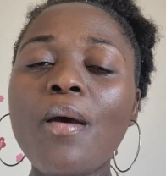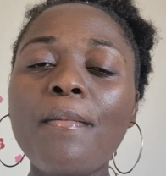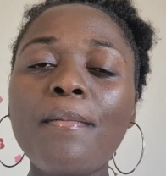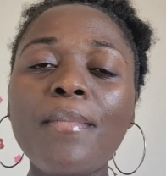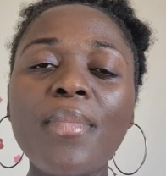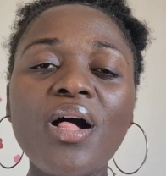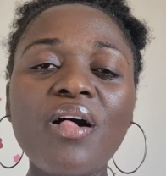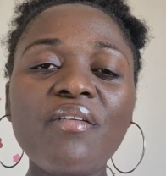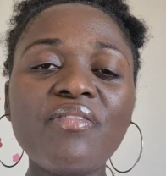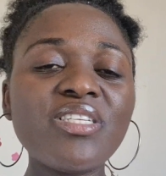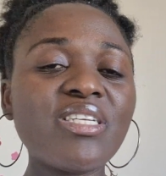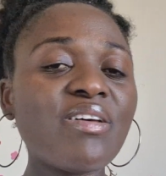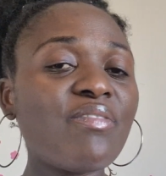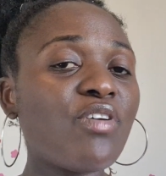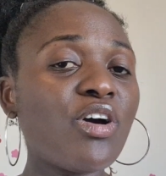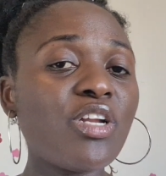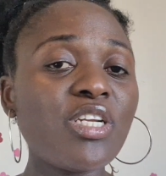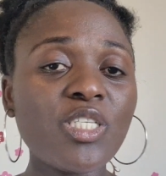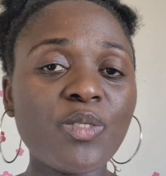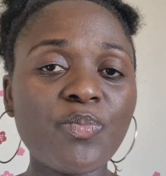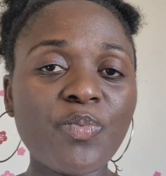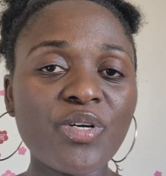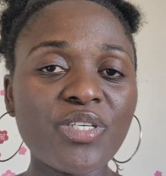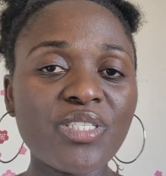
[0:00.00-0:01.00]
Melvis, I've got
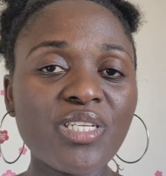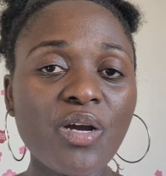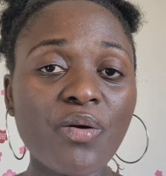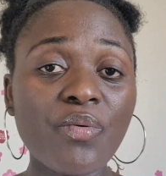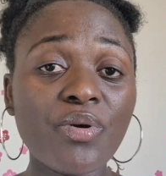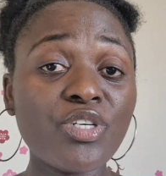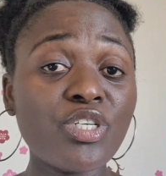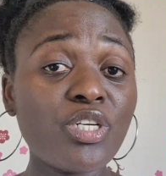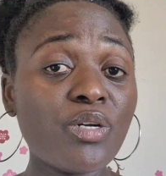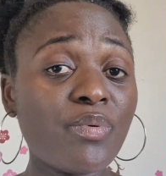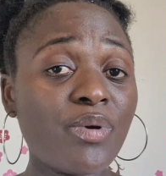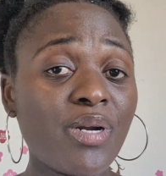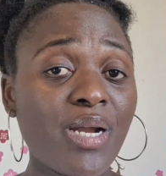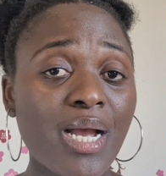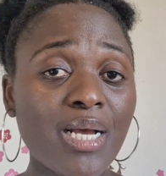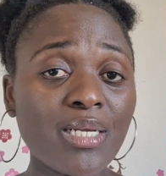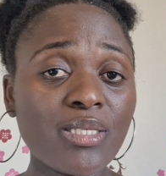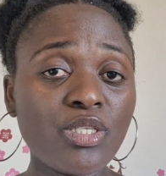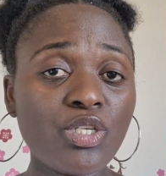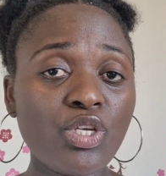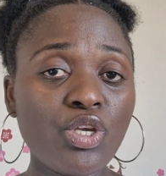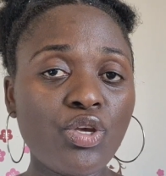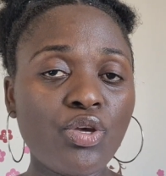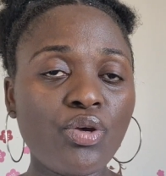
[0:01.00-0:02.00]
this personal question I want to
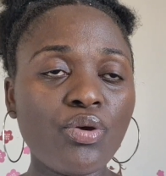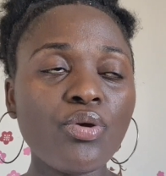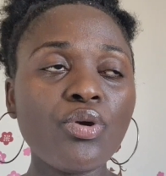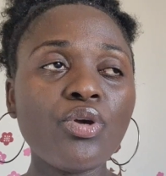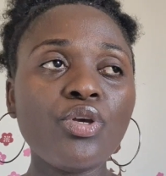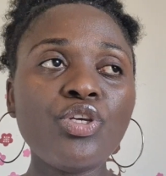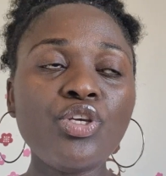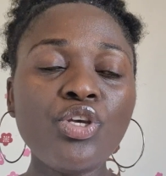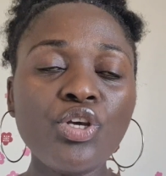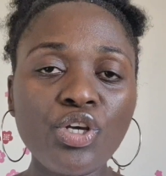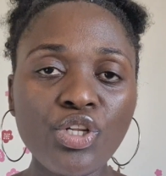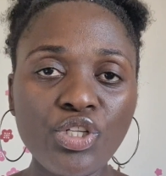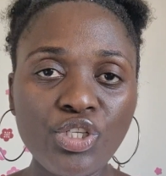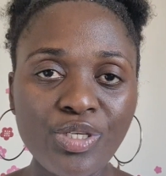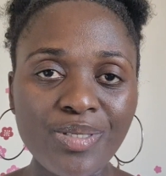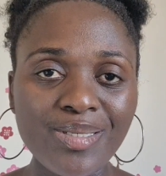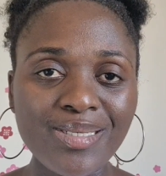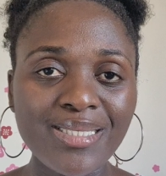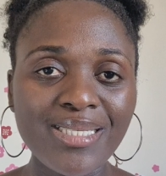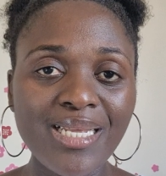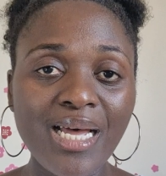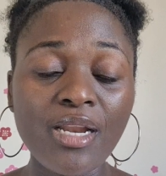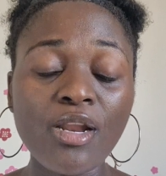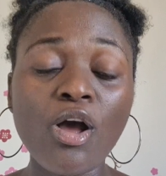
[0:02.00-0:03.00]
ask you, you can use
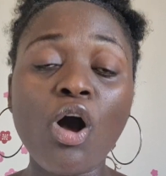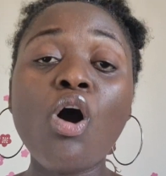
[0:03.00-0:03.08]
that.